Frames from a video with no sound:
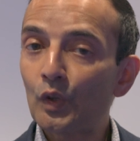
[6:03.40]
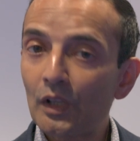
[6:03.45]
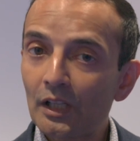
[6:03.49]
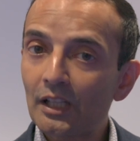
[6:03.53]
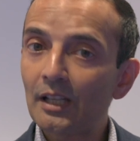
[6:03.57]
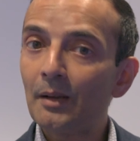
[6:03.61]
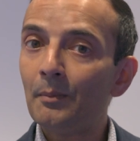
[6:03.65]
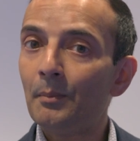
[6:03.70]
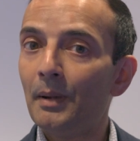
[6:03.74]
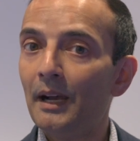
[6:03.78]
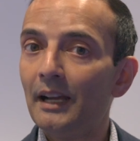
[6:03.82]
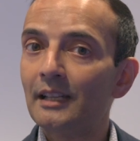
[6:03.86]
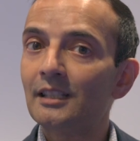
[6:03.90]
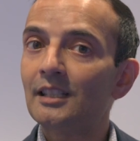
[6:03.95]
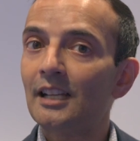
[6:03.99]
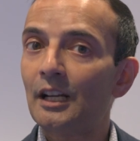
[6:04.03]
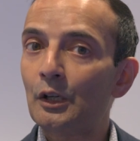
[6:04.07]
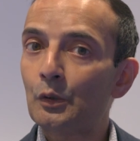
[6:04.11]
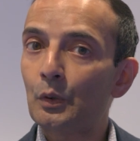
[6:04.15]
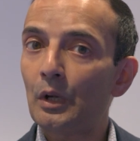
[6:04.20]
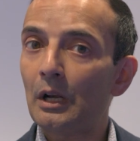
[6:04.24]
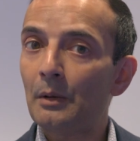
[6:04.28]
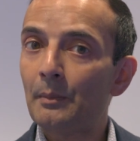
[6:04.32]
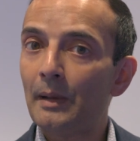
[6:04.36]
can combine
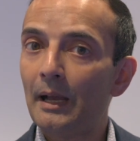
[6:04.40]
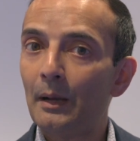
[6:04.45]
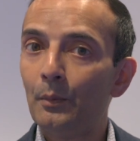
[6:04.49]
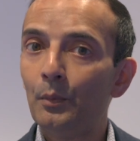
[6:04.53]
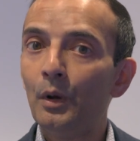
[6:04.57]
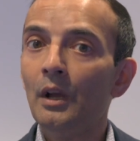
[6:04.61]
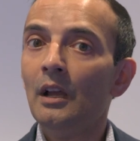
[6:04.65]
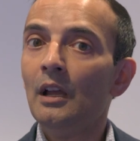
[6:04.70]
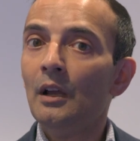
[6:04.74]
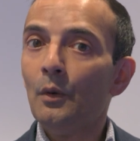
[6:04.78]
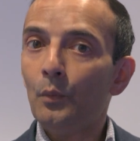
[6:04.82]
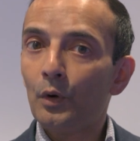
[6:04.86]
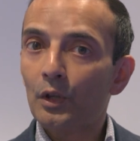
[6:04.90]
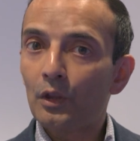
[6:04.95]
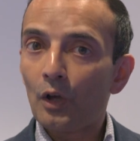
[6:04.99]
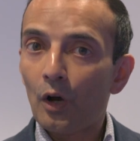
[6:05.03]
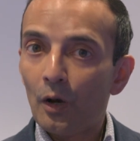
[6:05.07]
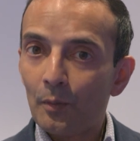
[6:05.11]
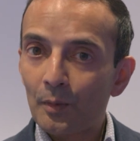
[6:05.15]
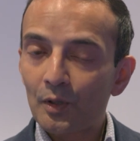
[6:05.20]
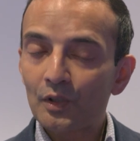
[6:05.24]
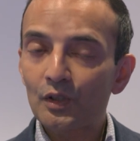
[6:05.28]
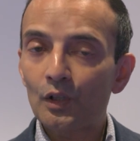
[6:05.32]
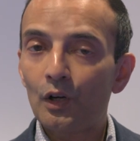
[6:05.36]
talquetamab with
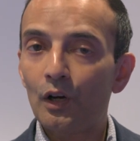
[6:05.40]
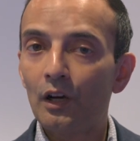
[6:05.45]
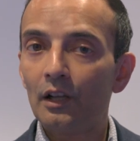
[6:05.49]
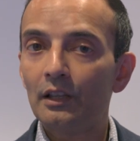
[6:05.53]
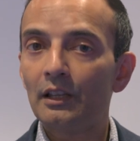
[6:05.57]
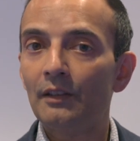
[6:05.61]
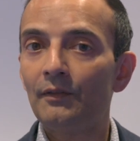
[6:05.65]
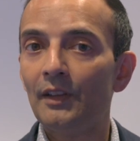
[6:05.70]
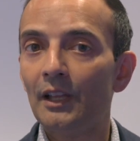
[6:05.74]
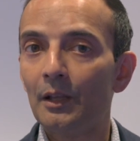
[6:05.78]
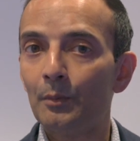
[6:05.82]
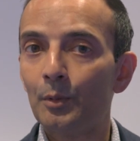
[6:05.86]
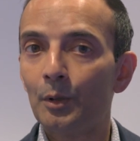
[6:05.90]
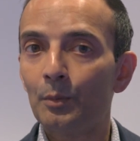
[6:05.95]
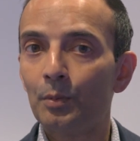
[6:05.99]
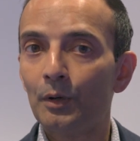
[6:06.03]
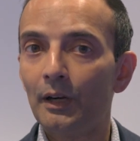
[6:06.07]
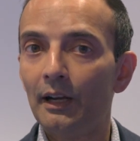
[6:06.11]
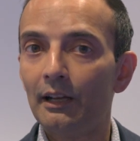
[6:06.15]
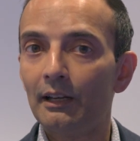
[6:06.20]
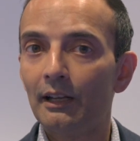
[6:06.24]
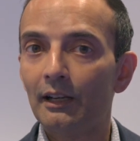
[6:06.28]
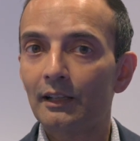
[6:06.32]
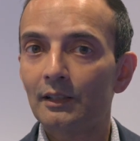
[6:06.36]
almost all the available
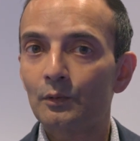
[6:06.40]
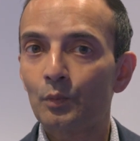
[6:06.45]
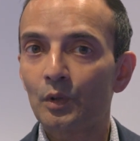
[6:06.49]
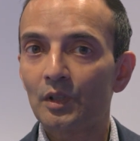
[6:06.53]
products.